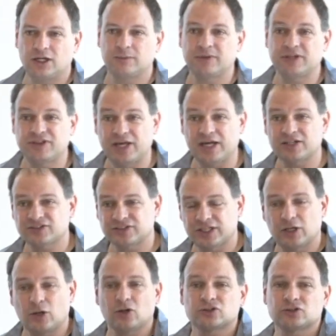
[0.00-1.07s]
Um, and that is
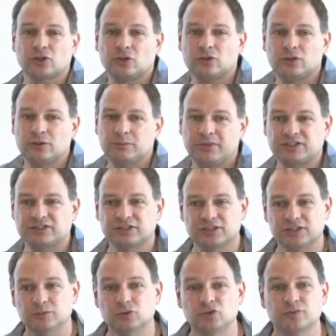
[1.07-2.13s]
then also
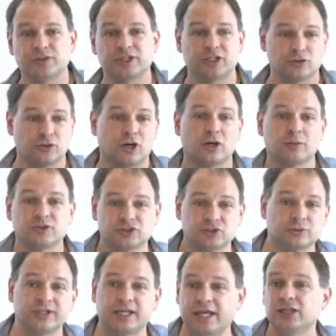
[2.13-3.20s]
basically a movement that your arm is
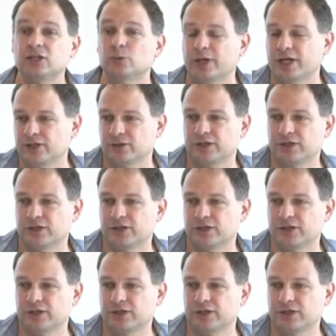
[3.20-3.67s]
doing anyway,